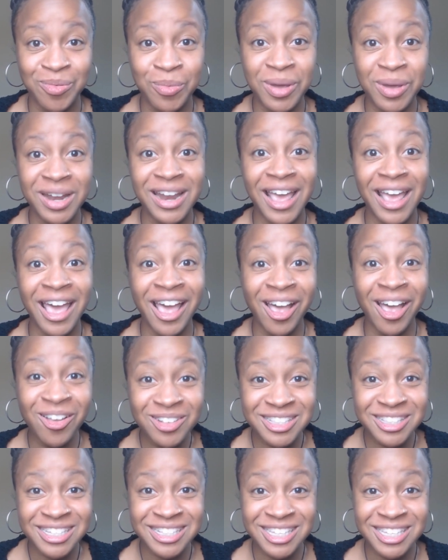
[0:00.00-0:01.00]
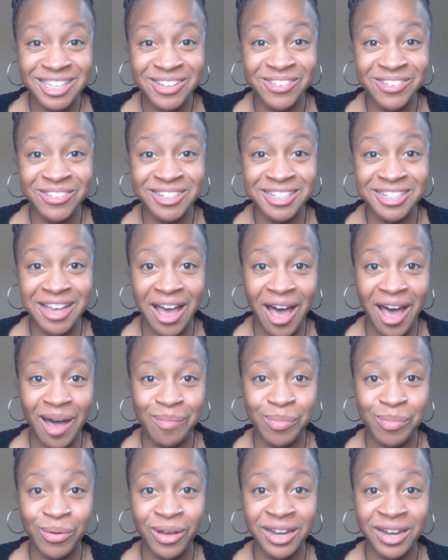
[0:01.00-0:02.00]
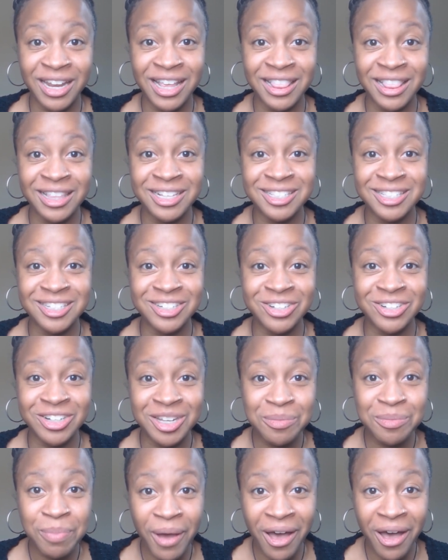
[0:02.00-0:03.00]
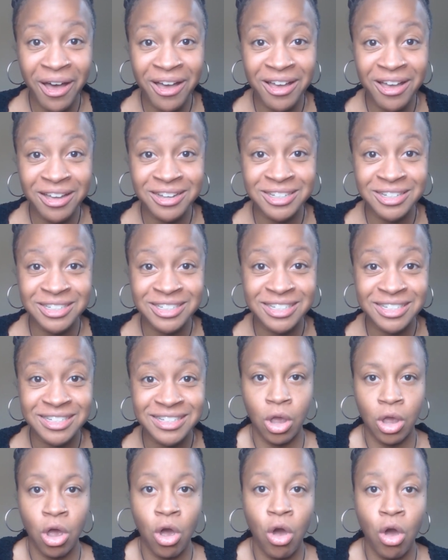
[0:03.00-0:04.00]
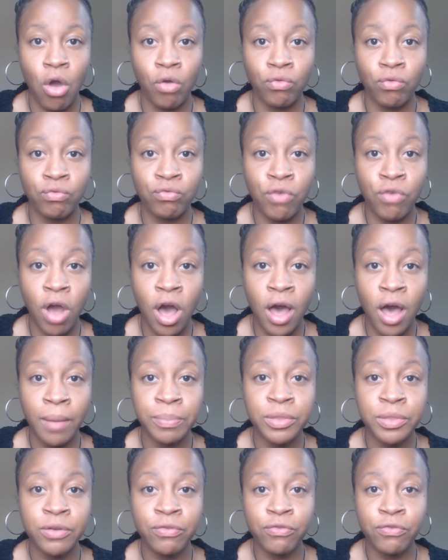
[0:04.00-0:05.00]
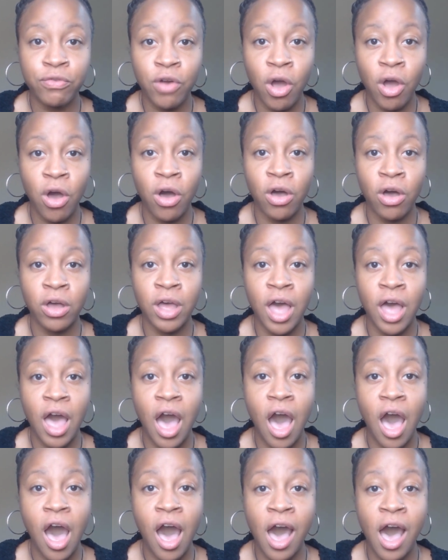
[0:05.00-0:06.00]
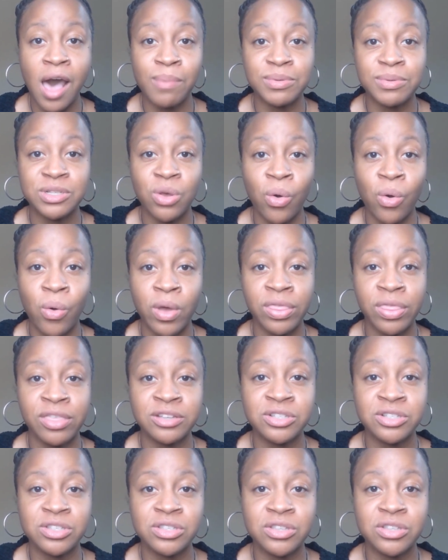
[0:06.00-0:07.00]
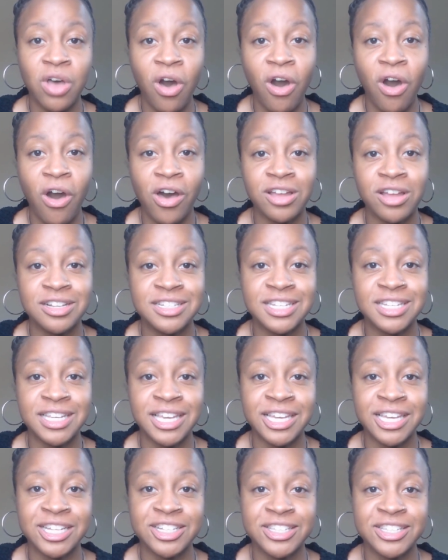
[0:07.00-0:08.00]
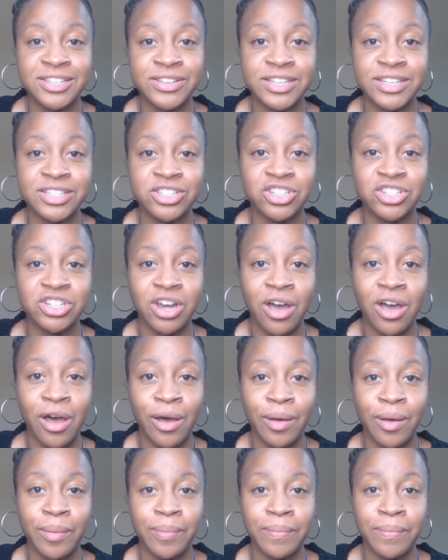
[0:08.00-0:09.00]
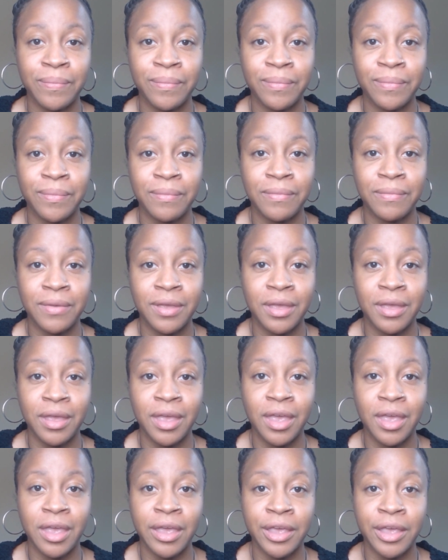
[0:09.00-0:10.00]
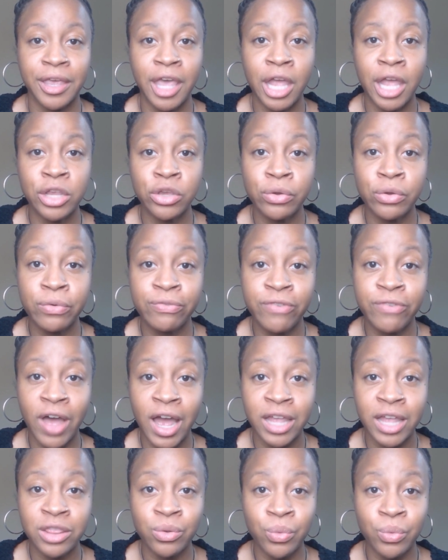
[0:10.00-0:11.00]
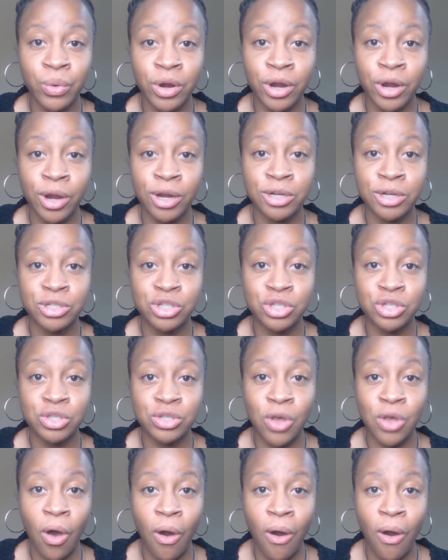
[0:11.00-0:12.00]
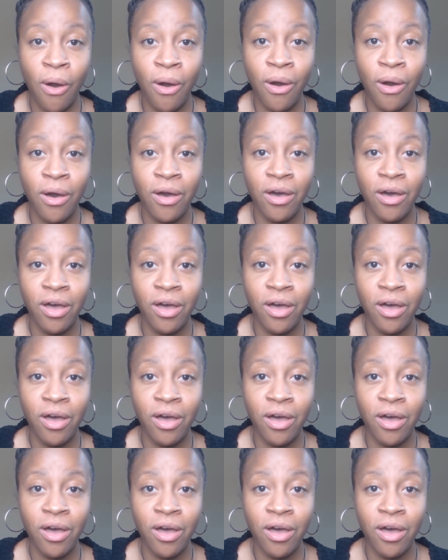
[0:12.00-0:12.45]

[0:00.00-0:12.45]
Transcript: What else is he going to hop on in this dirty pond? Rob the frog hops on the saw to get to his job. Can you find the word saw?